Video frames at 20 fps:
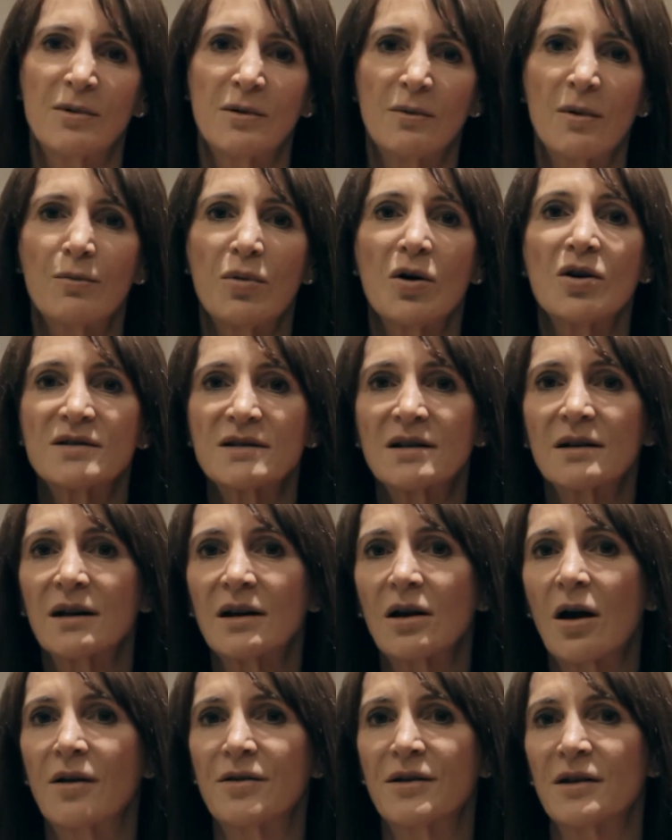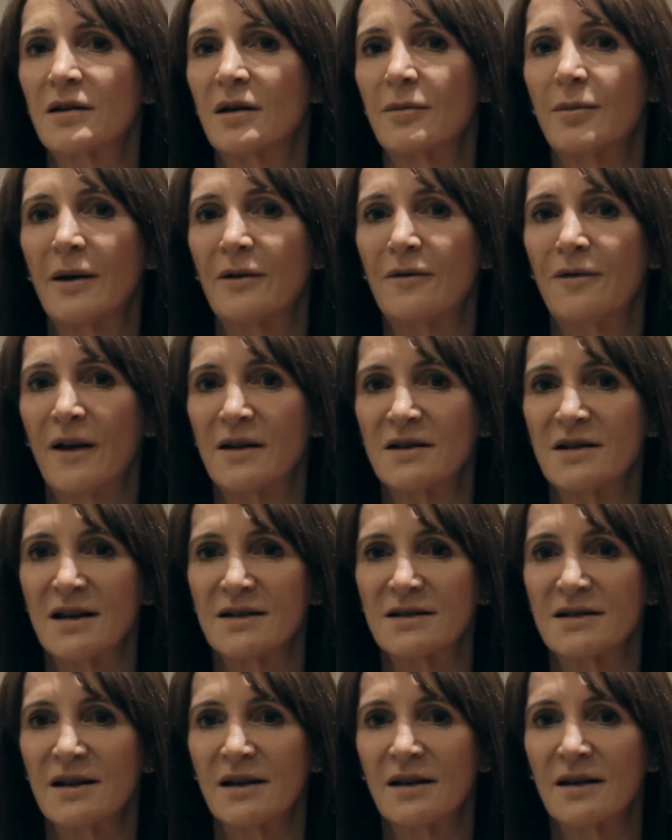But personally, I think they've been
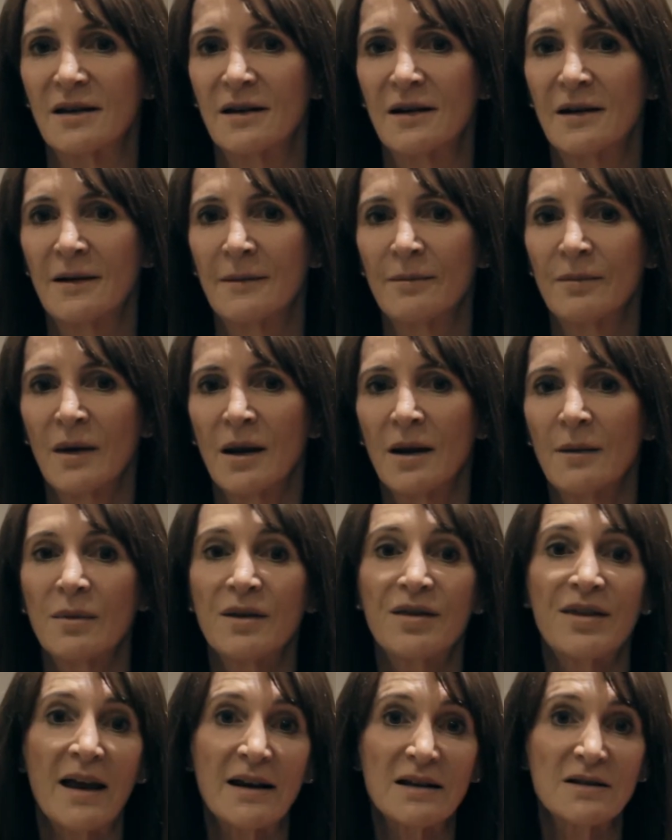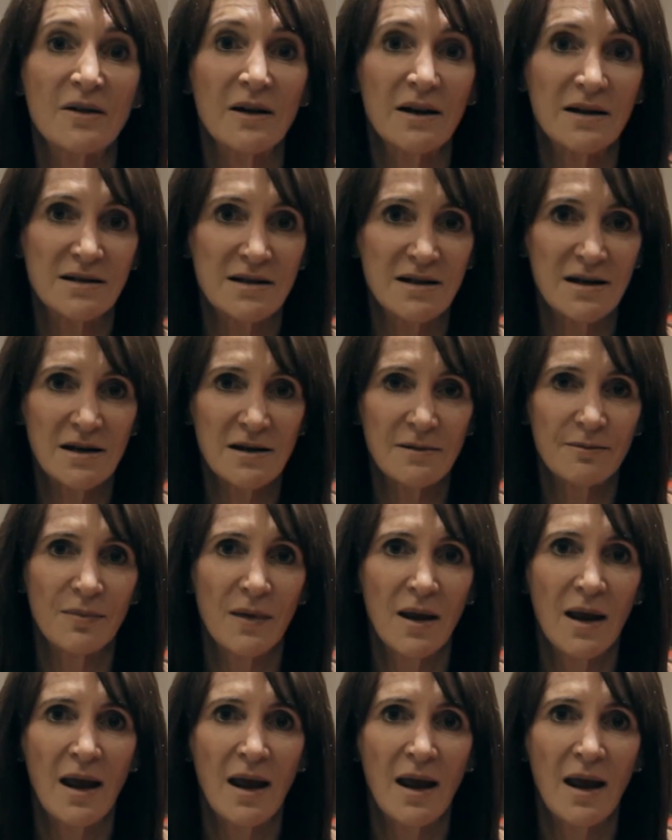fantastic. But thanks for listening.